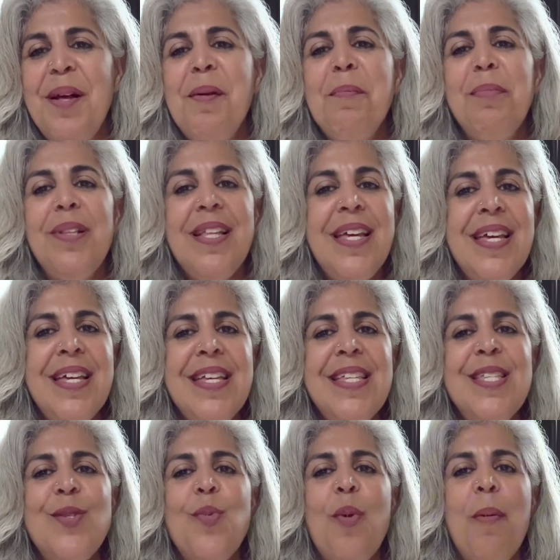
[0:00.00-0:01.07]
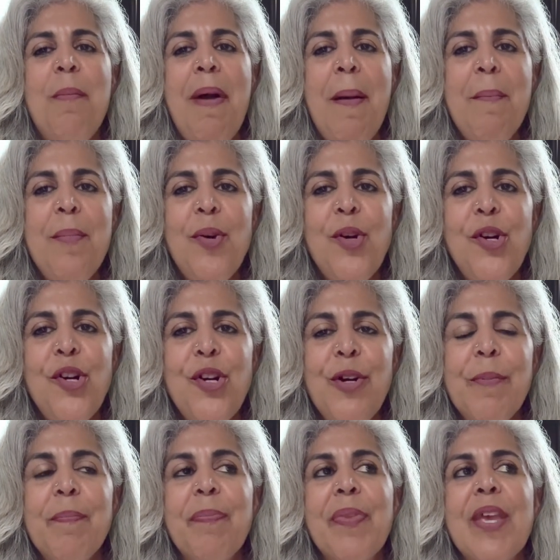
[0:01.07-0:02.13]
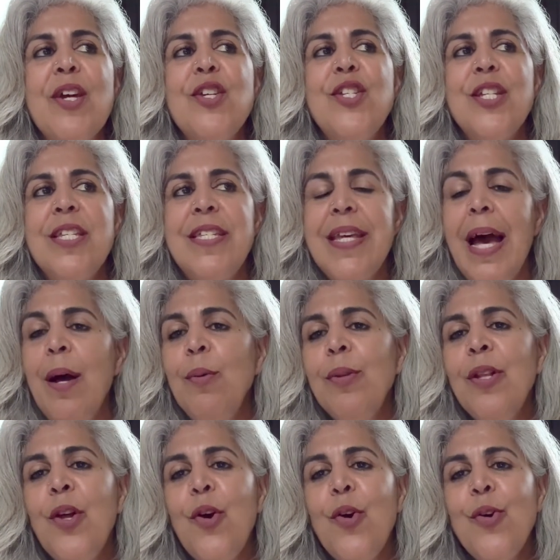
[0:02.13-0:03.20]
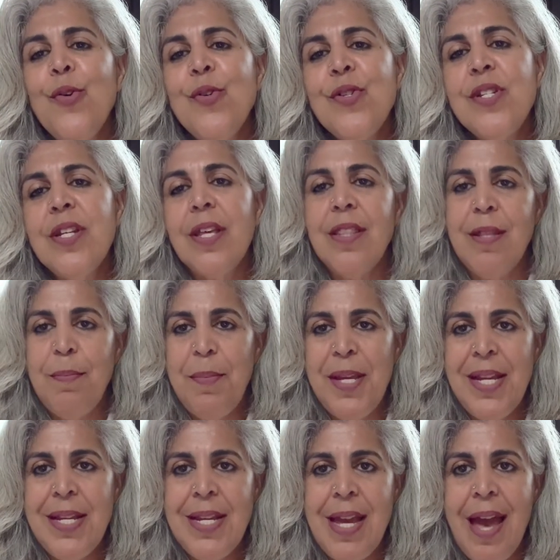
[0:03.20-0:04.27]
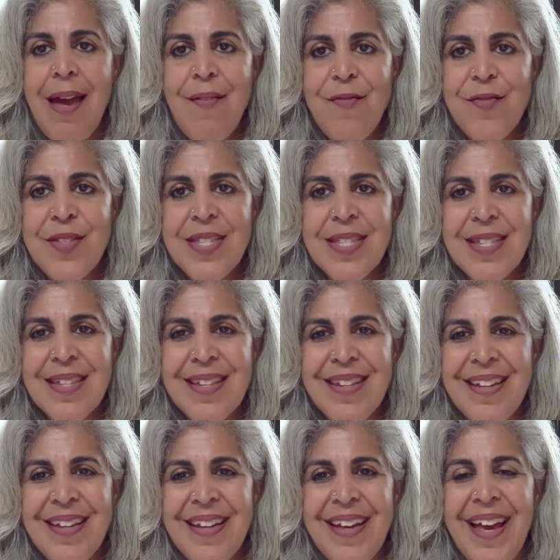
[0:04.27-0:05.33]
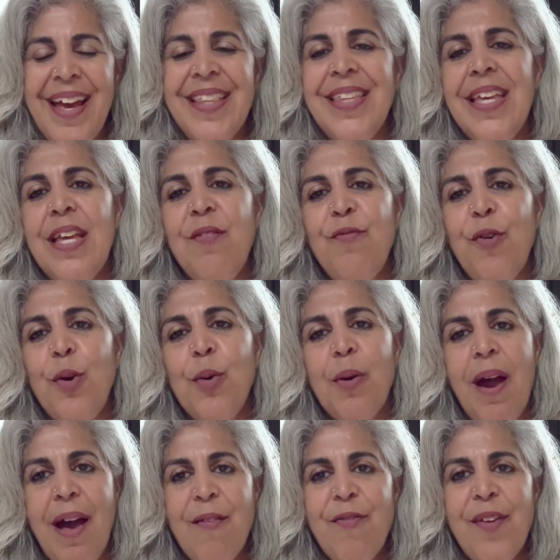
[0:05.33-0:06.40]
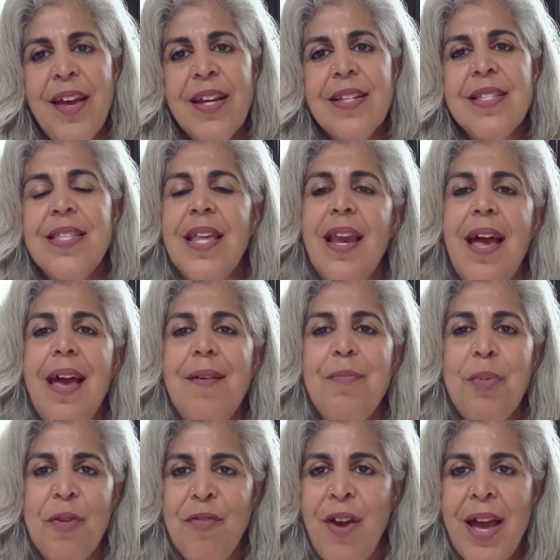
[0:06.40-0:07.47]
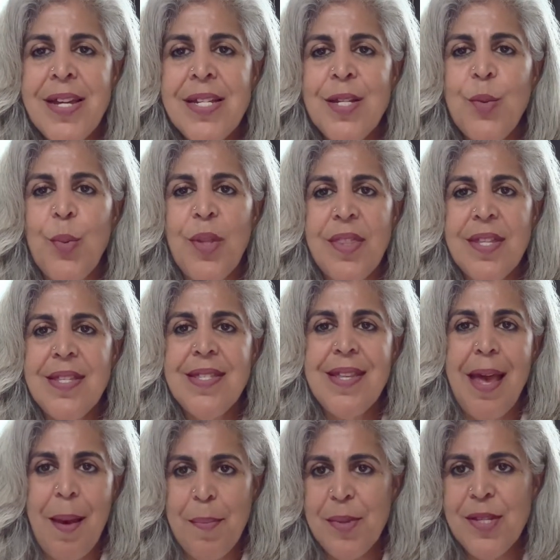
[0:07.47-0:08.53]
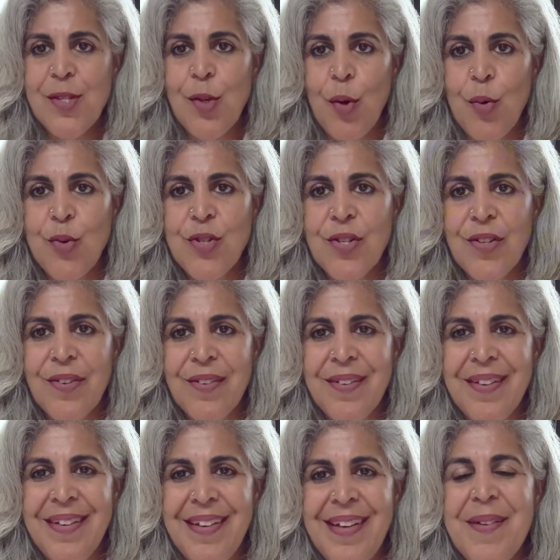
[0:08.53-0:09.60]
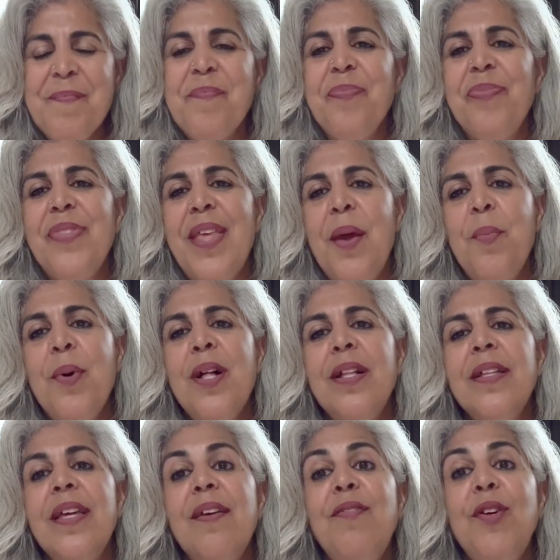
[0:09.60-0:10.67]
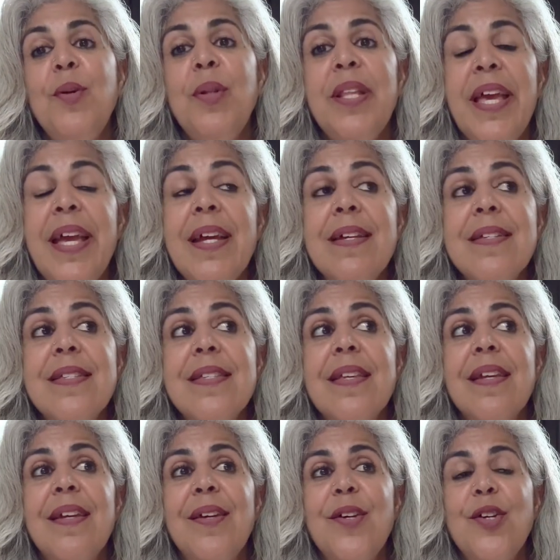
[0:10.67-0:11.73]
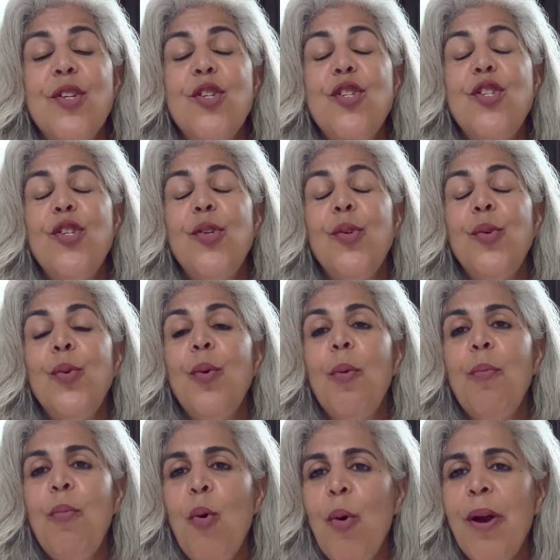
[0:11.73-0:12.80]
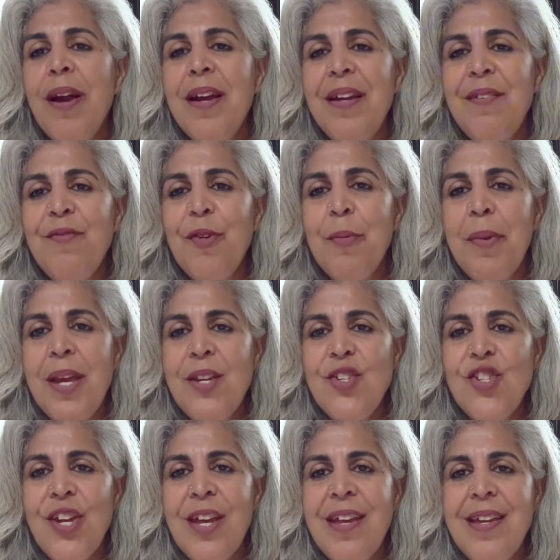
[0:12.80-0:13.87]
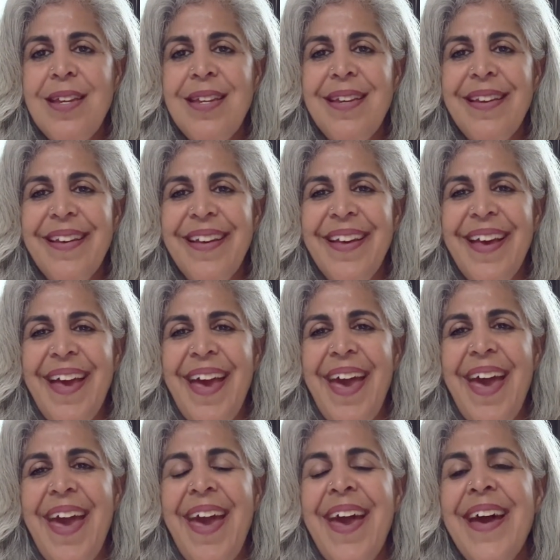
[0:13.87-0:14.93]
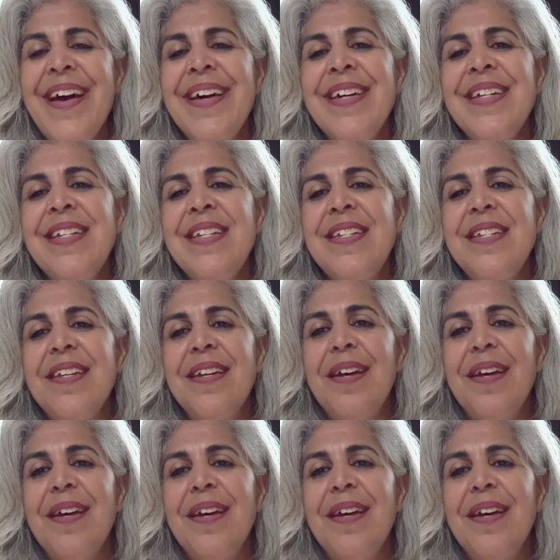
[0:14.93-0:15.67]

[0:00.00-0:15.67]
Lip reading: Please remember to download the PDFs and the infographics that I have provided with this episode. They will give you links to more information, and